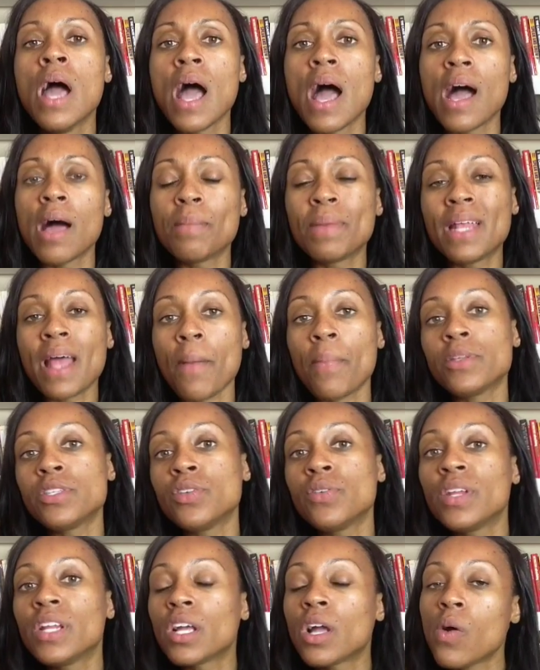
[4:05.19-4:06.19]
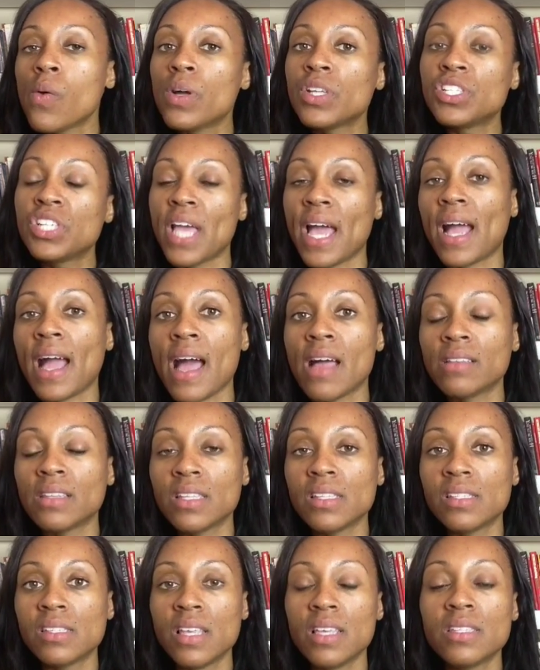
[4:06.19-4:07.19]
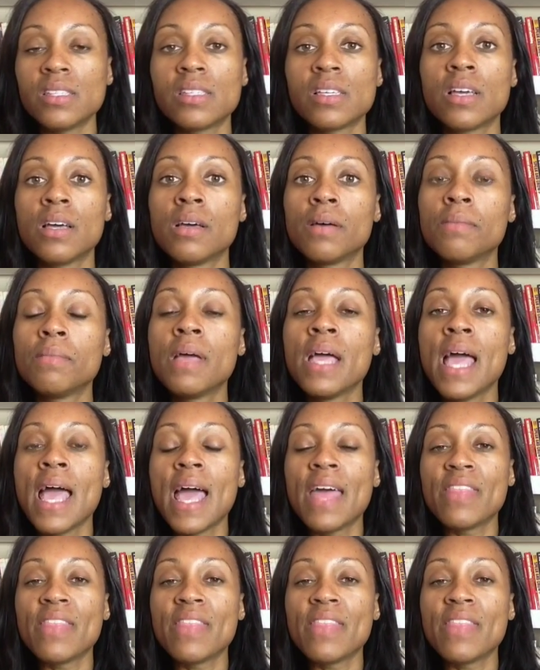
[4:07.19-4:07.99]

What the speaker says: an opportunity to go and check out the system